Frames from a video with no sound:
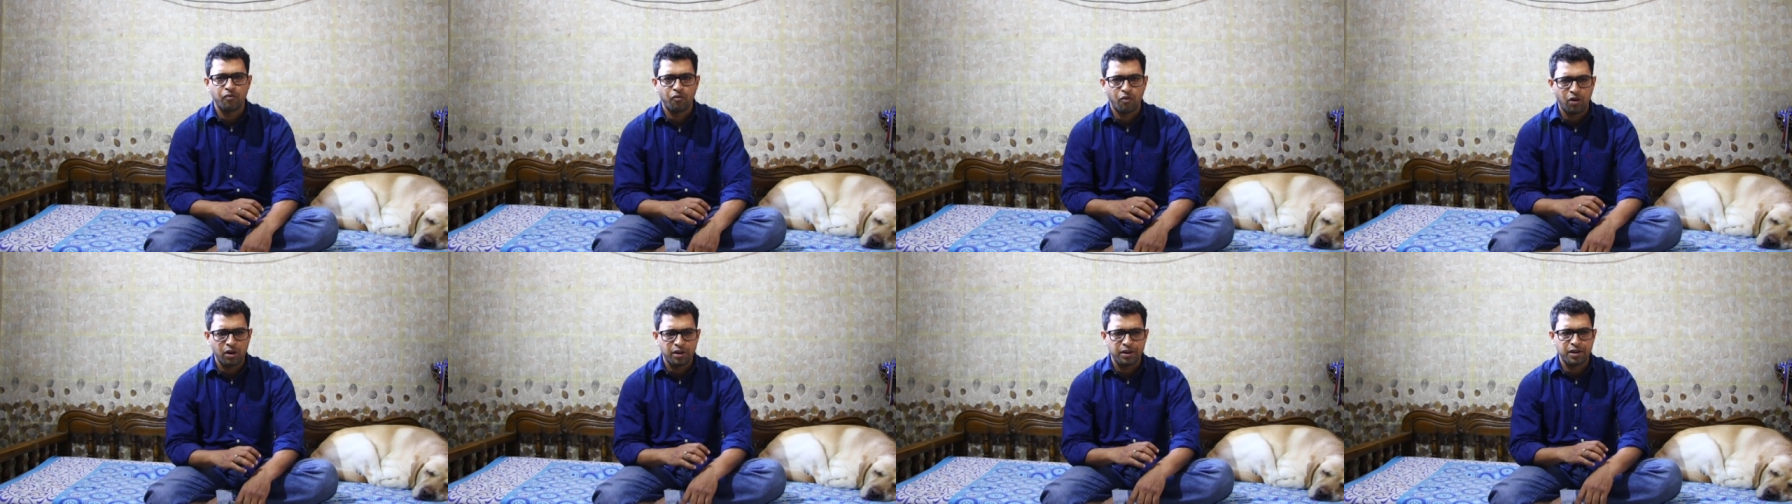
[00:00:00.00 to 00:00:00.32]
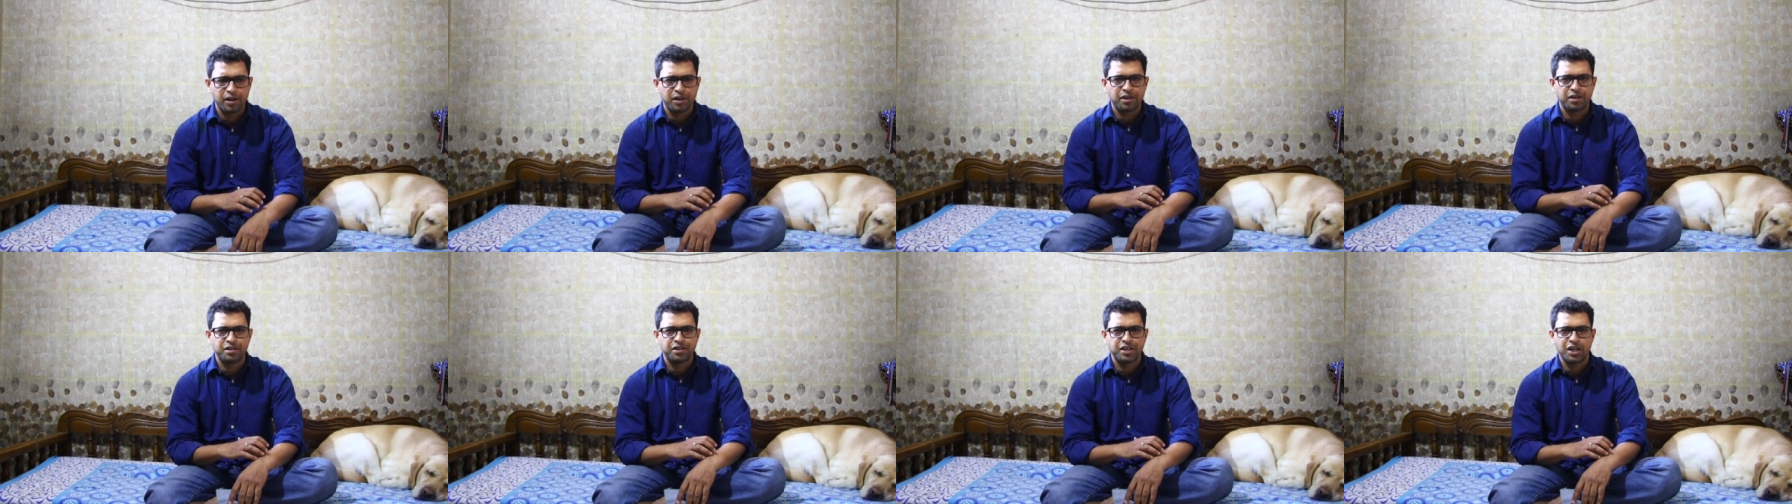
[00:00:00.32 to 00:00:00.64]
what
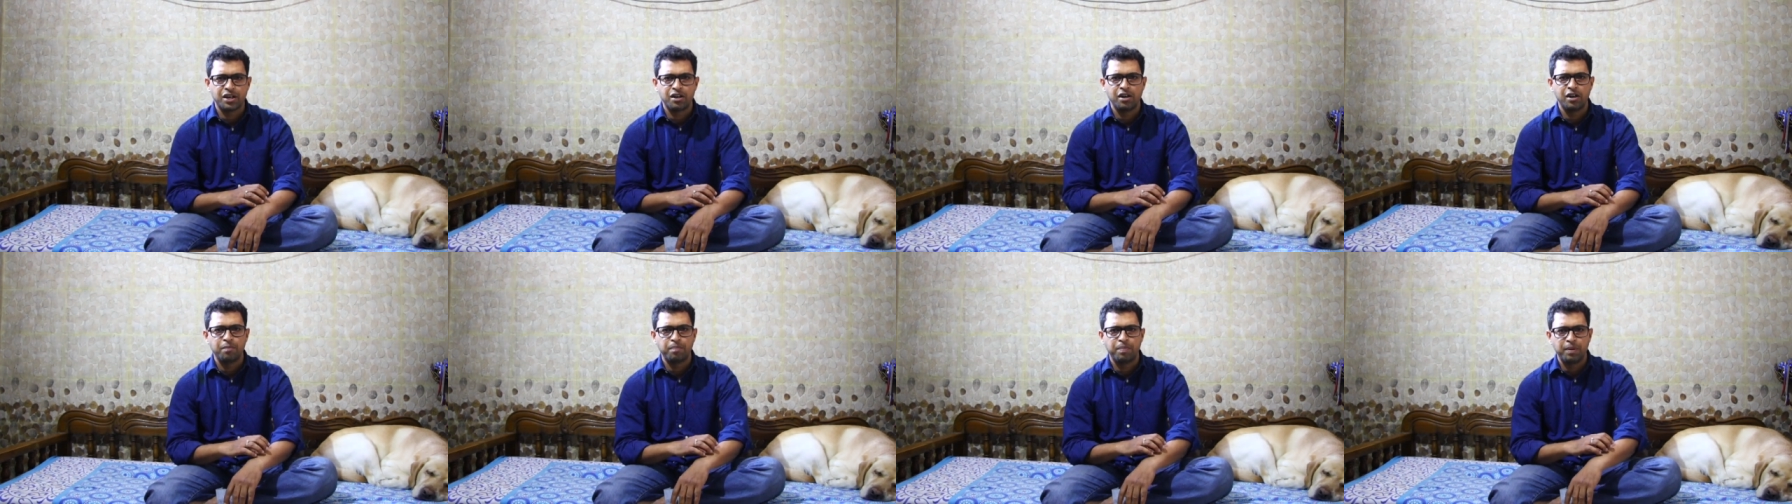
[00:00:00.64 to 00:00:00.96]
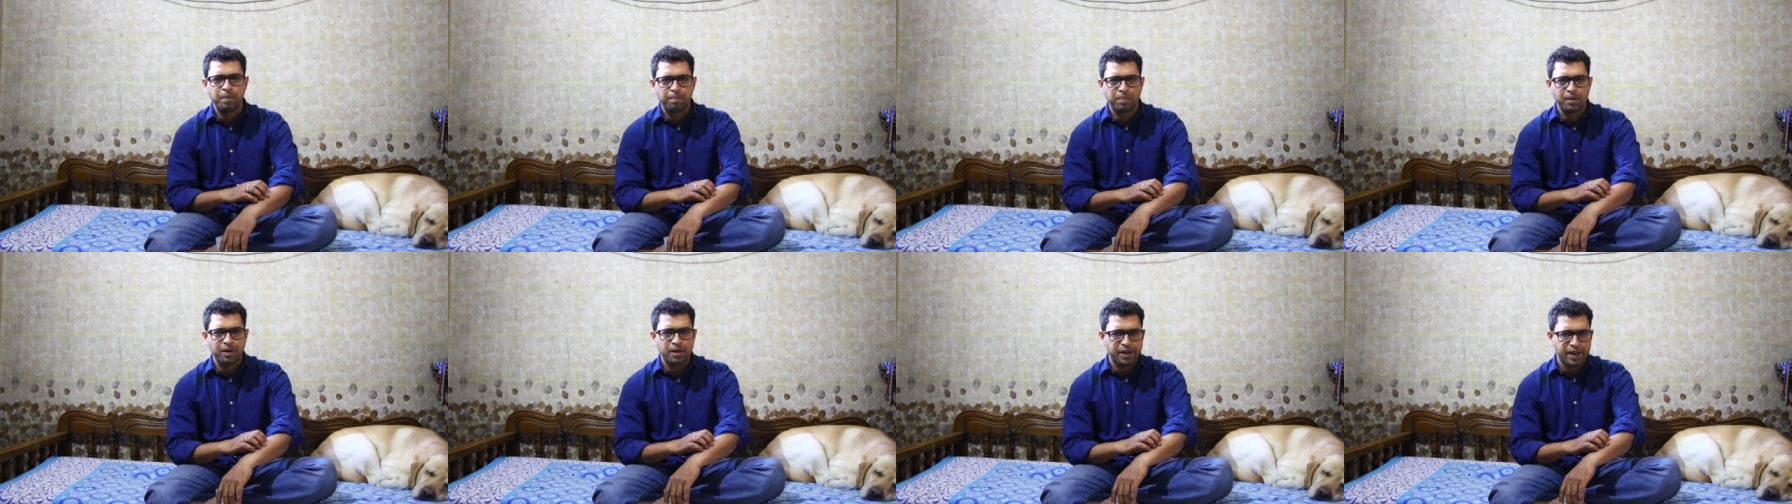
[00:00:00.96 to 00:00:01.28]
generally
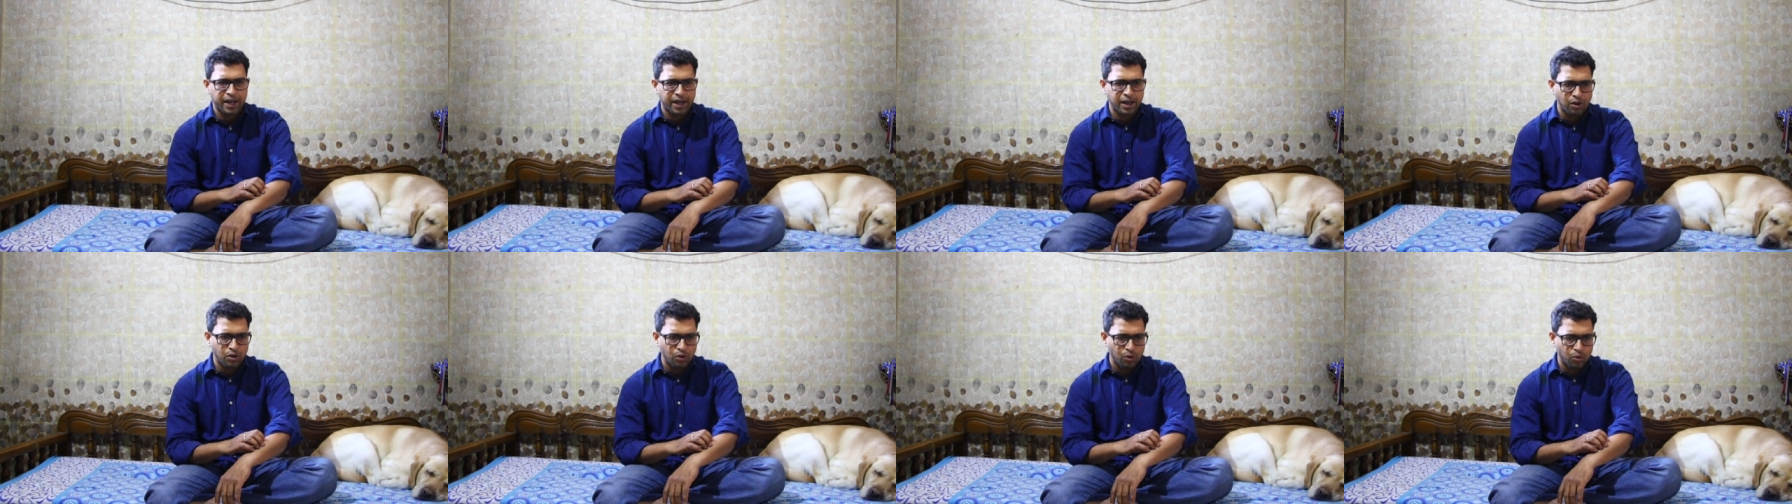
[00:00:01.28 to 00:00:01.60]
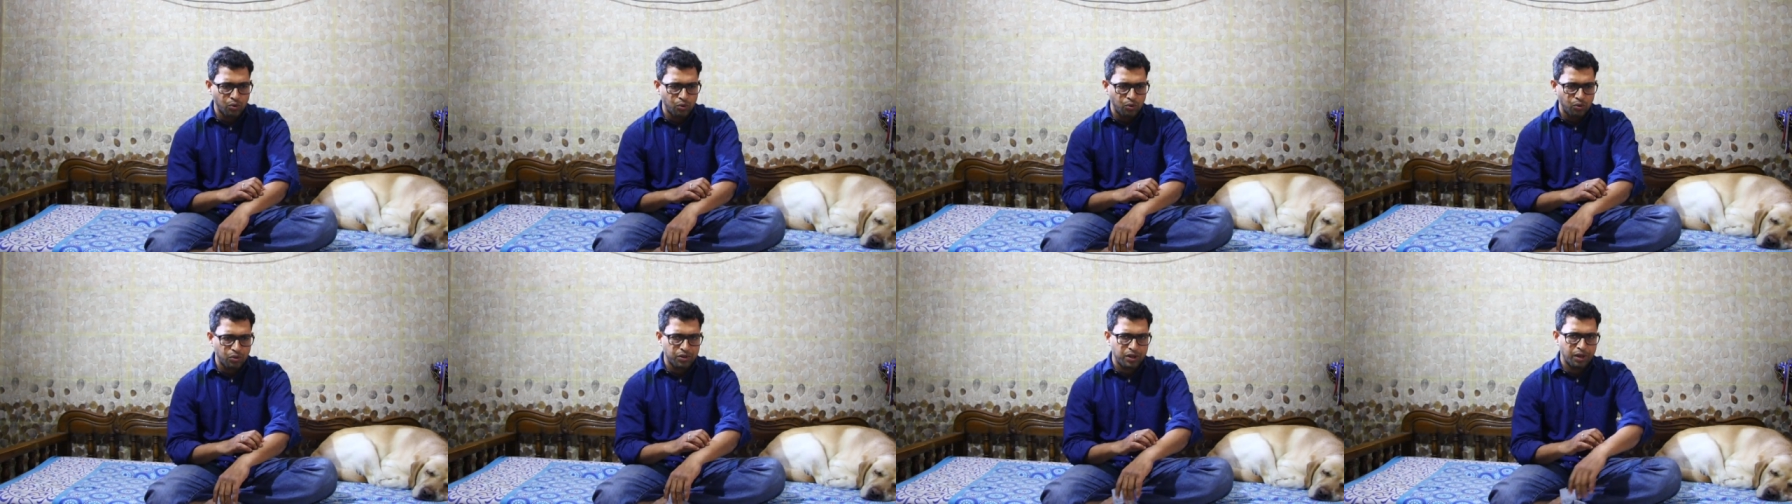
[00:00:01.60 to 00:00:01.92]
people tend to
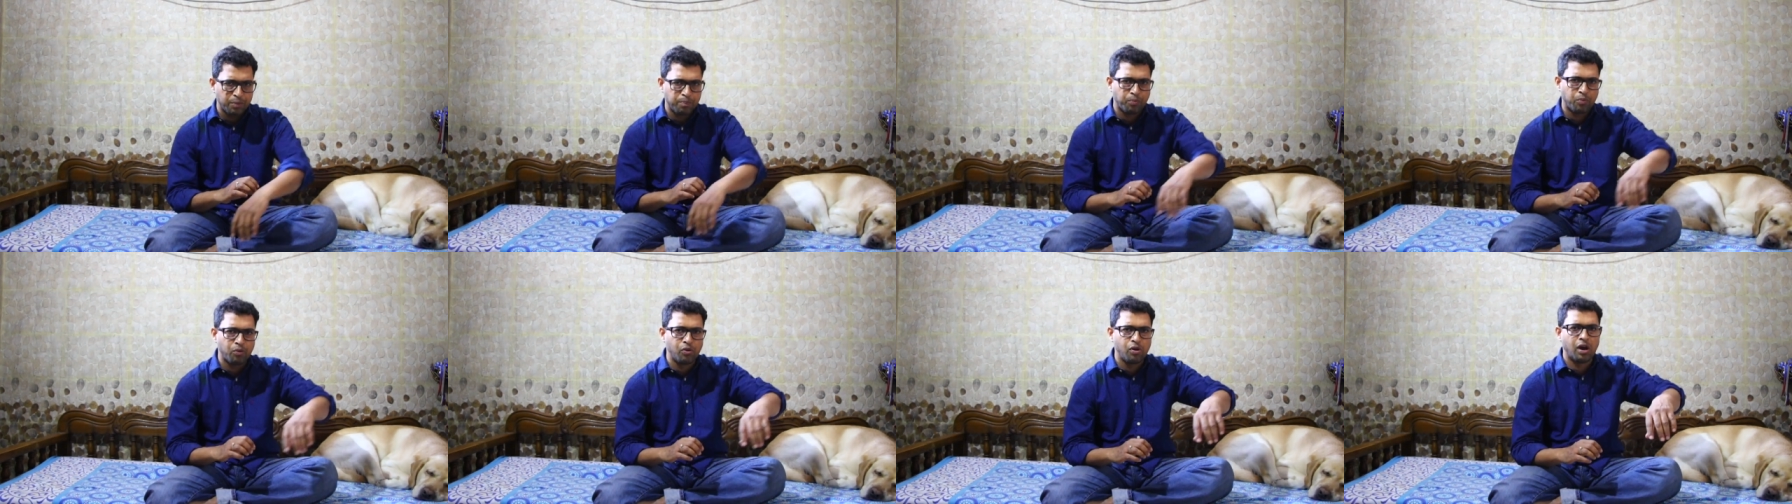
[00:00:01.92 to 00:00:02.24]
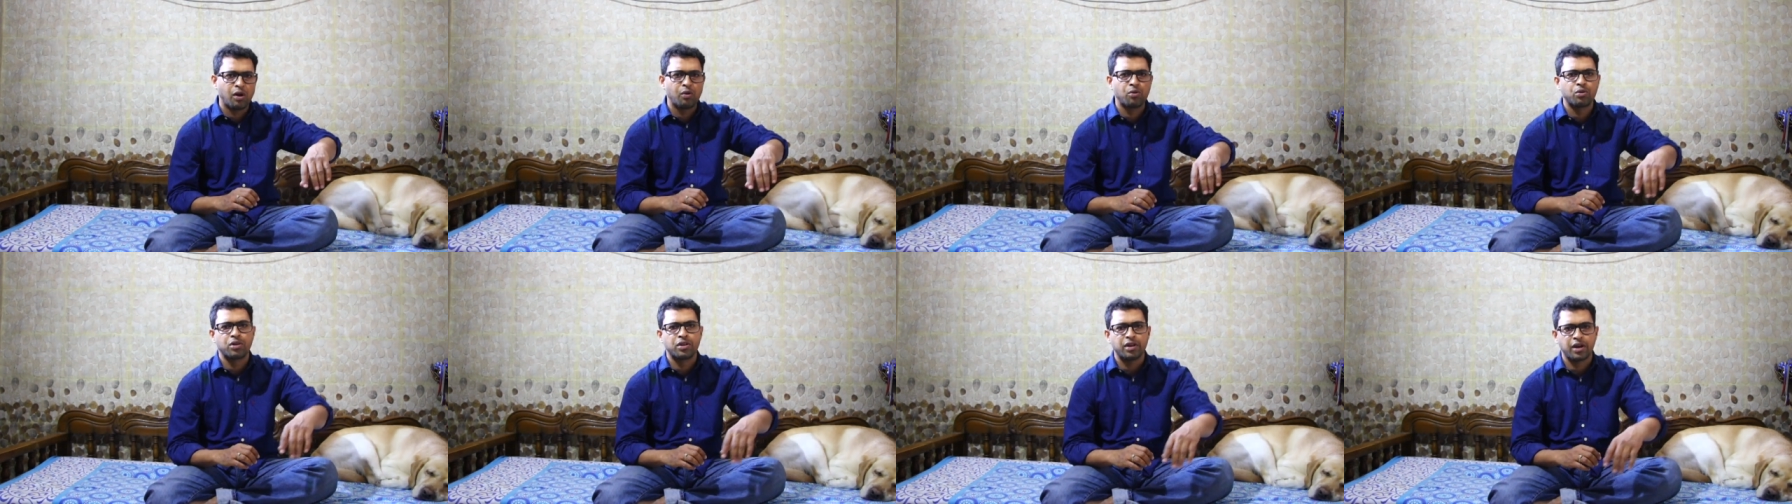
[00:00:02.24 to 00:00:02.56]
do, they pull
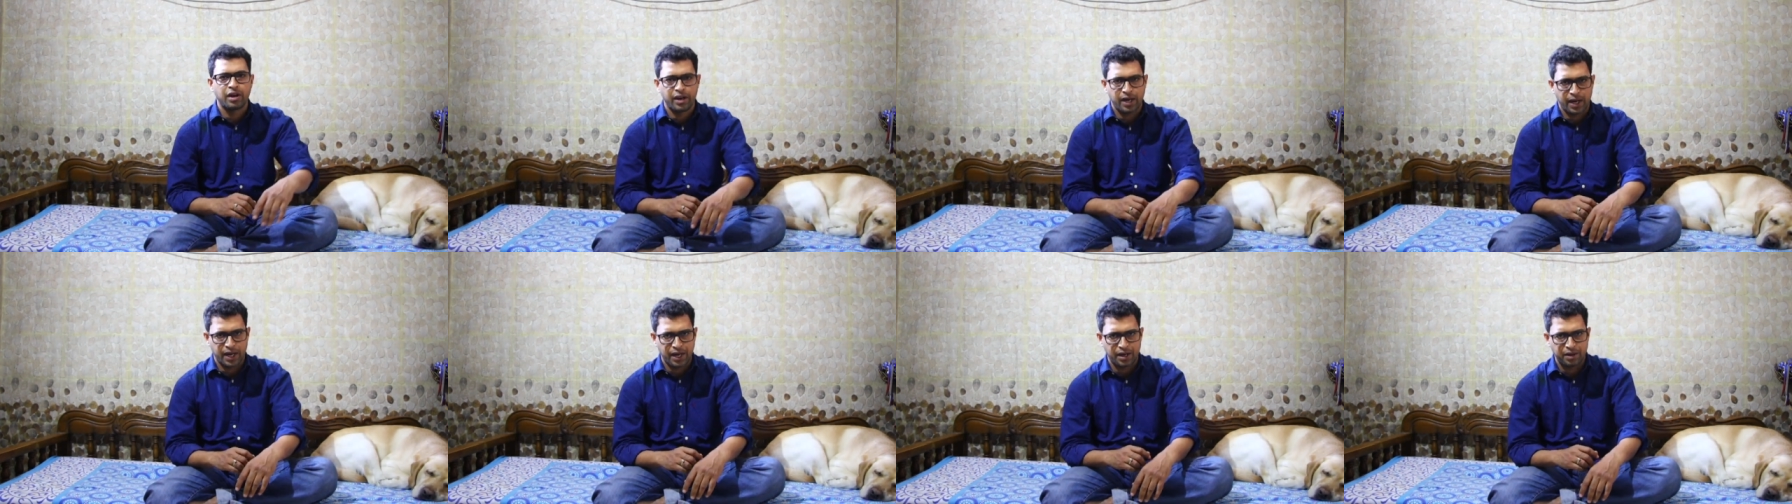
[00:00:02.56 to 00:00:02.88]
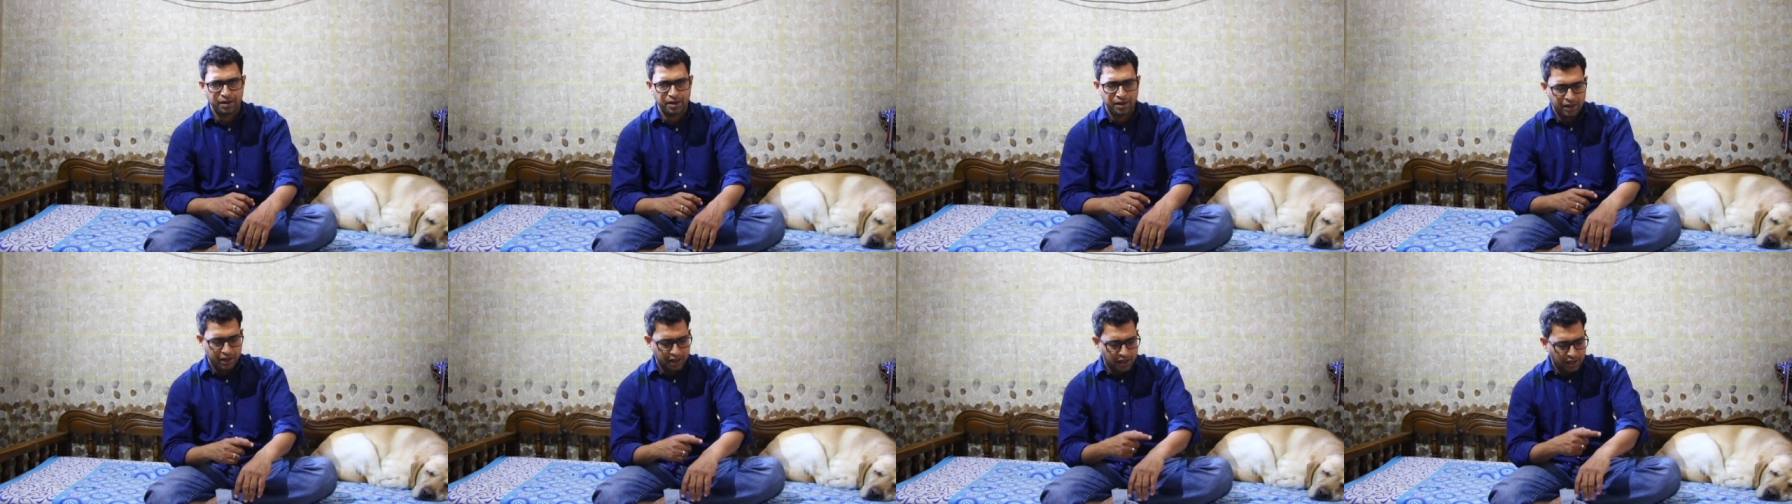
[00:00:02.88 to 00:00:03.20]
out their hand.